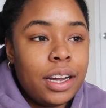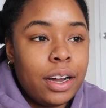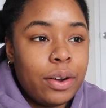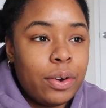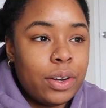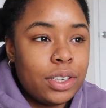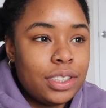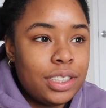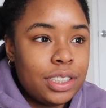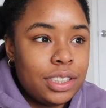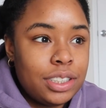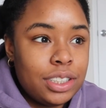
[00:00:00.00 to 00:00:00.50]
I
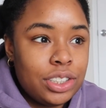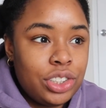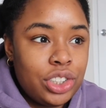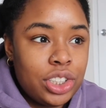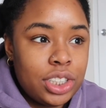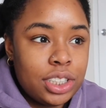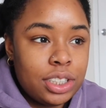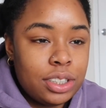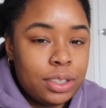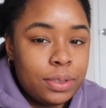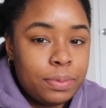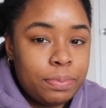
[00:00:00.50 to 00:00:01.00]
wanted to
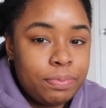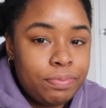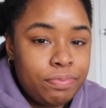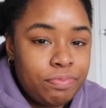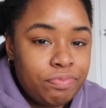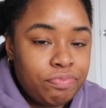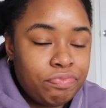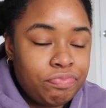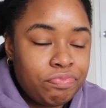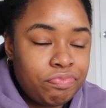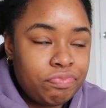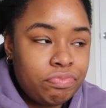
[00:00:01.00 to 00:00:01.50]
chill.
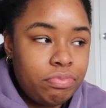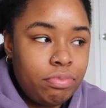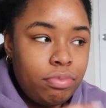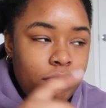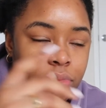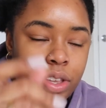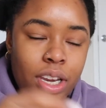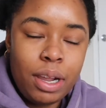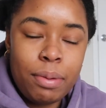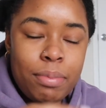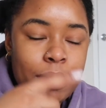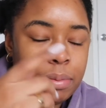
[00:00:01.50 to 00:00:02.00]

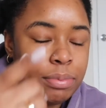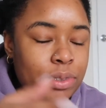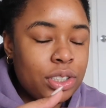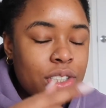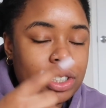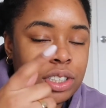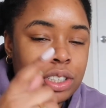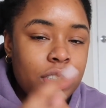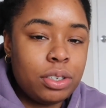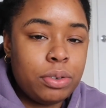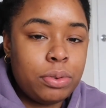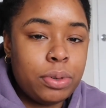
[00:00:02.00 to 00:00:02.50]
I'm
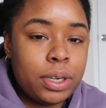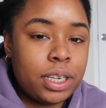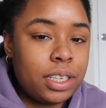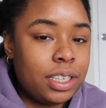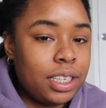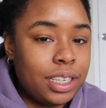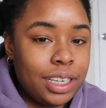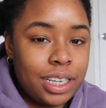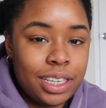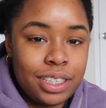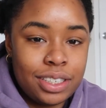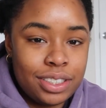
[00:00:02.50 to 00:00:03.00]
just gonna
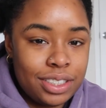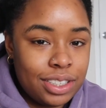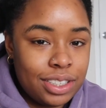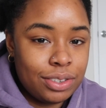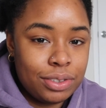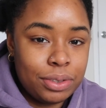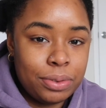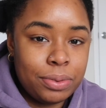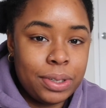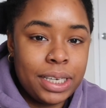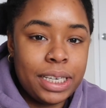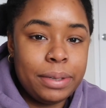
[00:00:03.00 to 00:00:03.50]
quickly get out
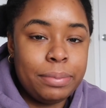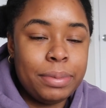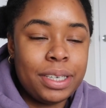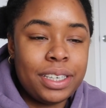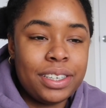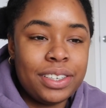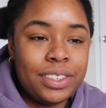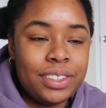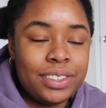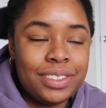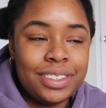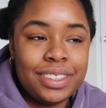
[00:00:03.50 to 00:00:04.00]
of the way
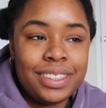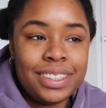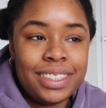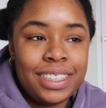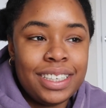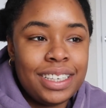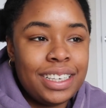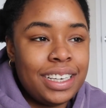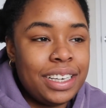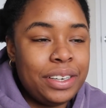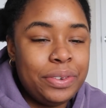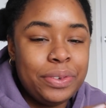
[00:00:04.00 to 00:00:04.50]
because
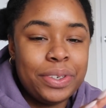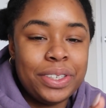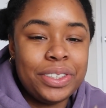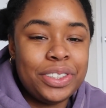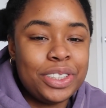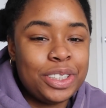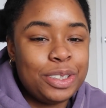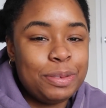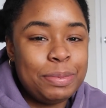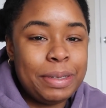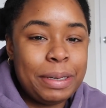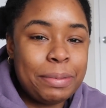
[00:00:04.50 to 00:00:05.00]
it will
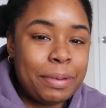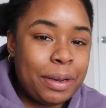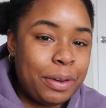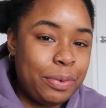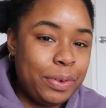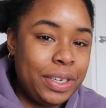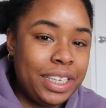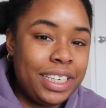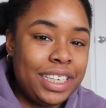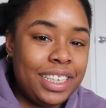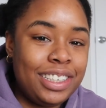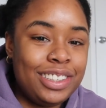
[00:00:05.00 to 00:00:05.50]
just make my
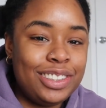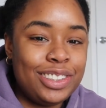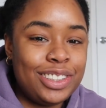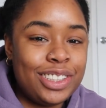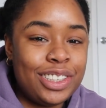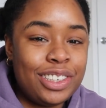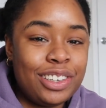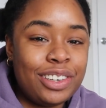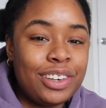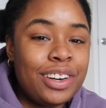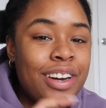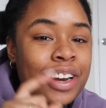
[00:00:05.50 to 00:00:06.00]
week
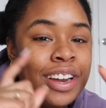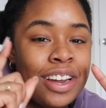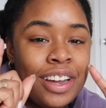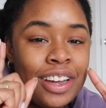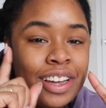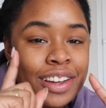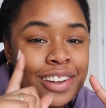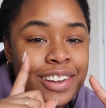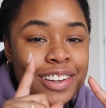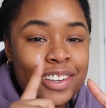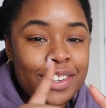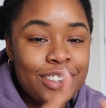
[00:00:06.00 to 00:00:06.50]
easier.
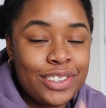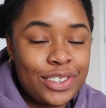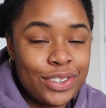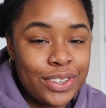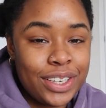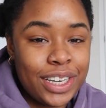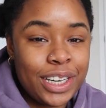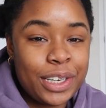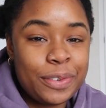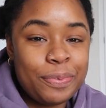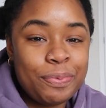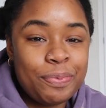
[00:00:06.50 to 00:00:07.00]
So
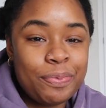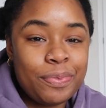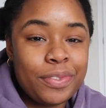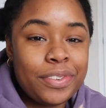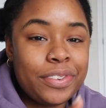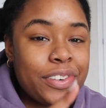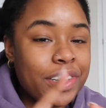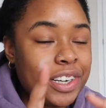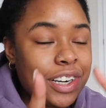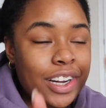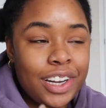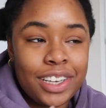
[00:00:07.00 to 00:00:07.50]
yeah,
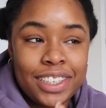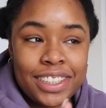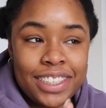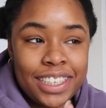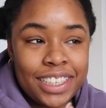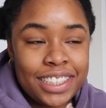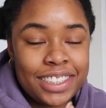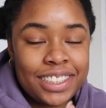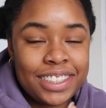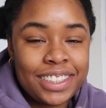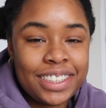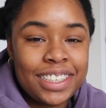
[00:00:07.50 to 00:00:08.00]
for
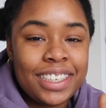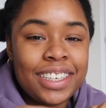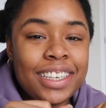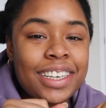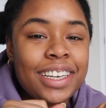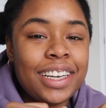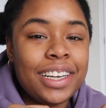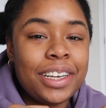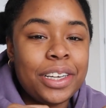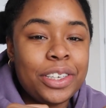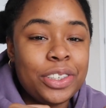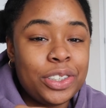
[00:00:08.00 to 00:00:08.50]
context,
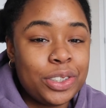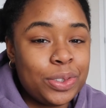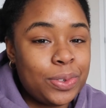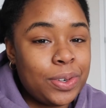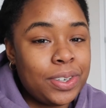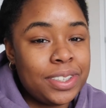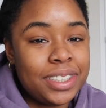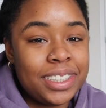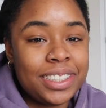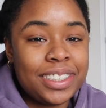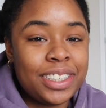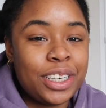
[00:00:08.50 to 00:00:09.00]
just
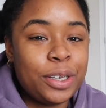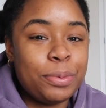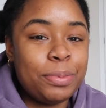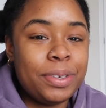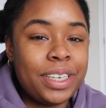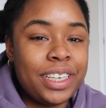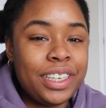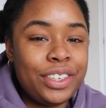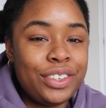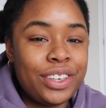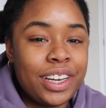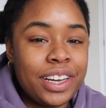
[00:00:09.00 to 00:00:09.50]
wanted to
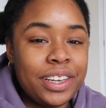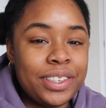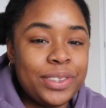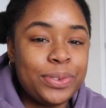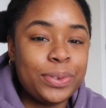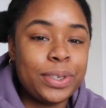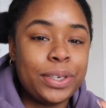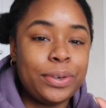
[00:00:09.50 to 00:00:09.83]
update you guys.